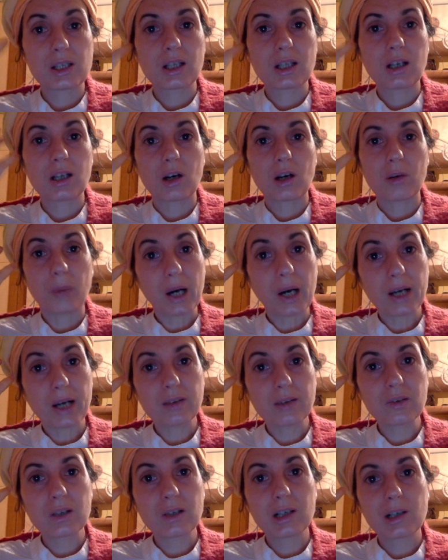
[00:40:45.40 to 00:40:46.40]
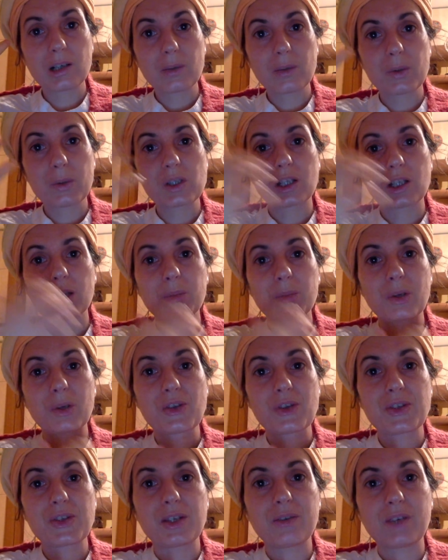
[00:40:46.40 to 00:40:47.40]
our mind, we start
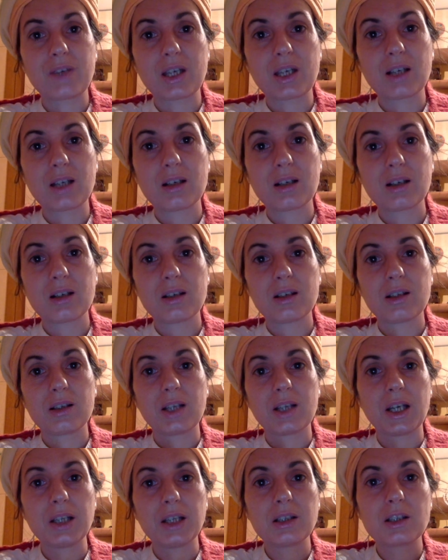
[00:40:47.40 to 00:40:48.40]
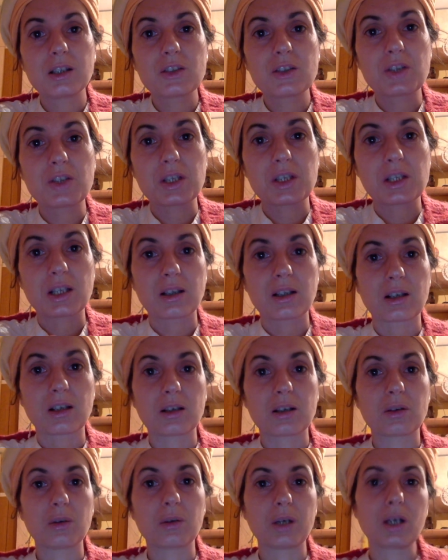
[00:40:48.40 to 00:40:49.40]
perceiving the energies that are
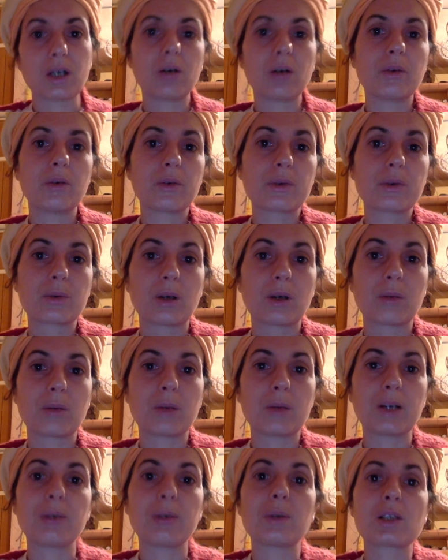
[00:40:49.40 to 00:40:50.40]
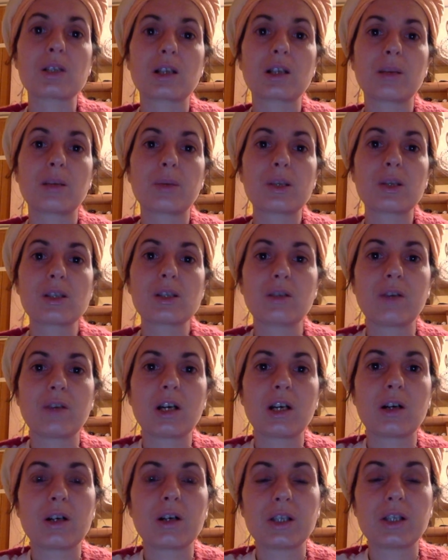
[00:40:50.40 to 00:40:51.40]
going on through our body. We start perceiving
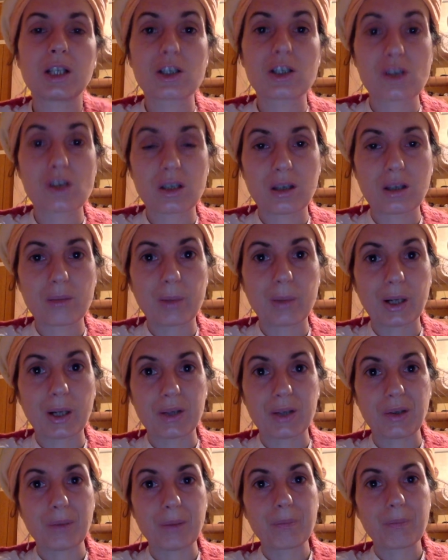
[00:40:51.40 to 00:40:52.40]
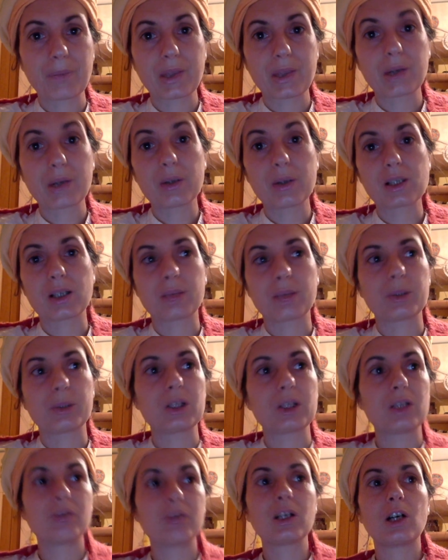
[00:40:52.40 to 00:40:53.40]
our energetic body. We start
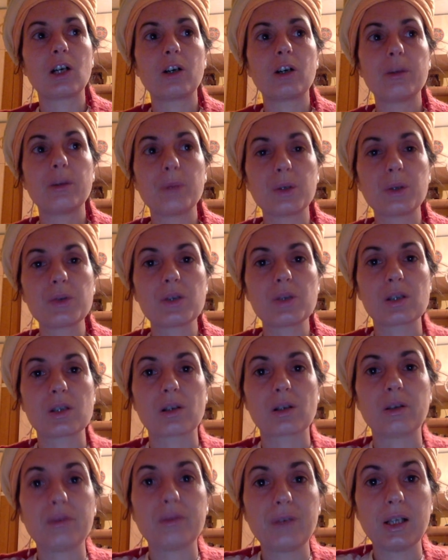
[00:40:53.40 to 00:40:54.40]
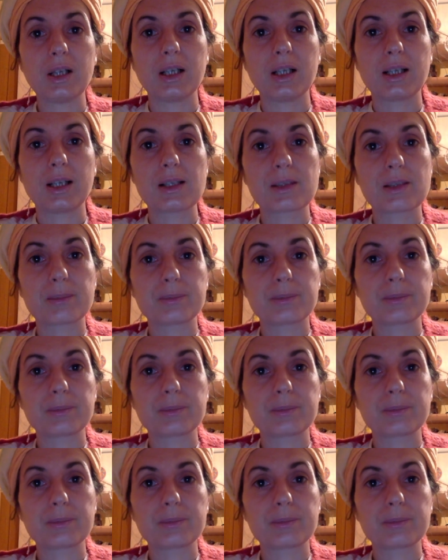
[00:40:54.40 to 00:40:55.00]
perceiving our emotions, our feelings,